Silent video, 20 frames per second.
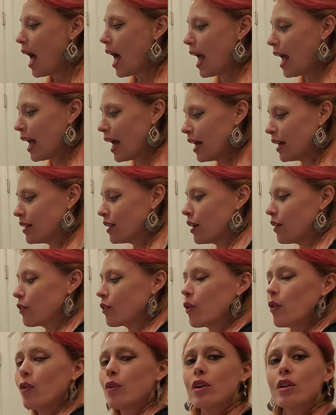And
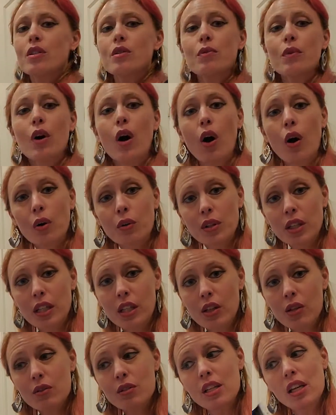of course, we're
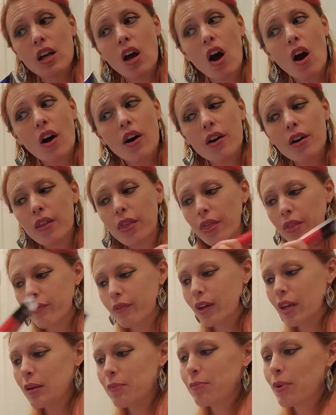only using our
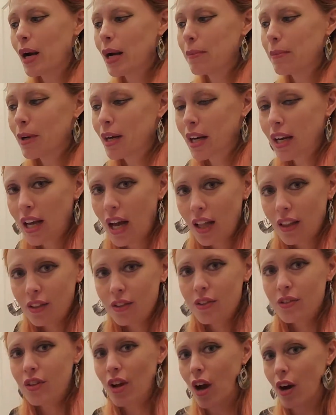three primary
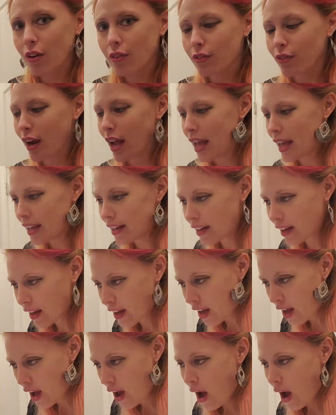colors, our red,